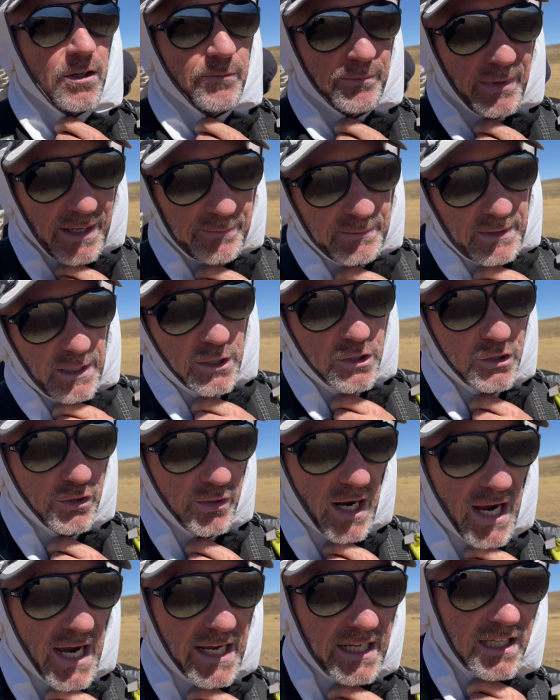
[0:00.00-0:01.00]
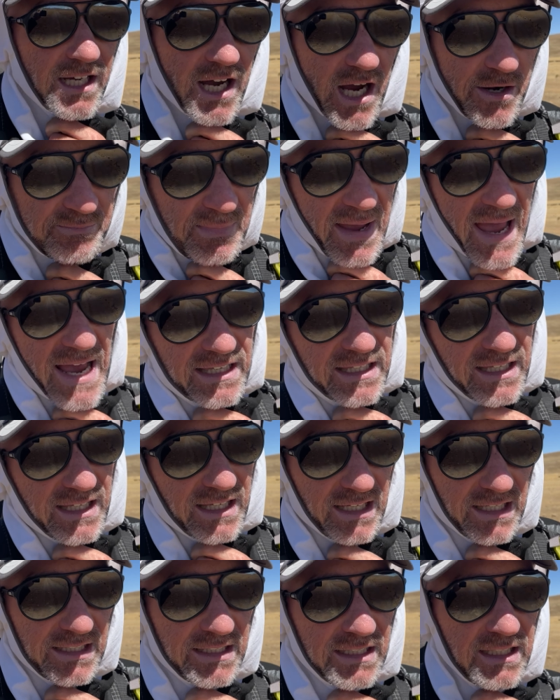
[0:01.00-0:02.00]
but I'm going to try to cut back
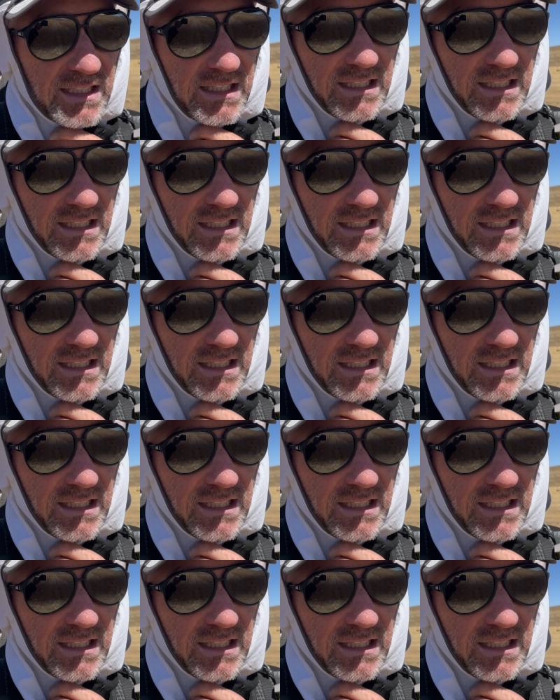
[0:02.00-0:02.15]
in